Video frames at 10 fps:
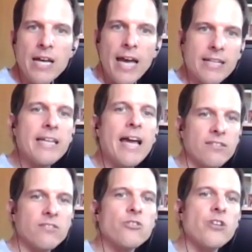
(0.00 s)
and he
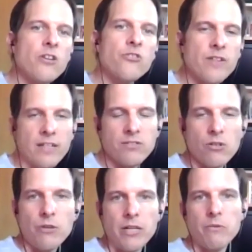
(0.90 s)
hasn't changed that
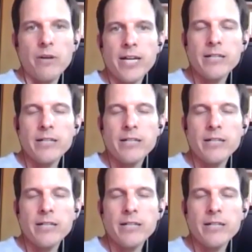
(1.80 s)
story, right?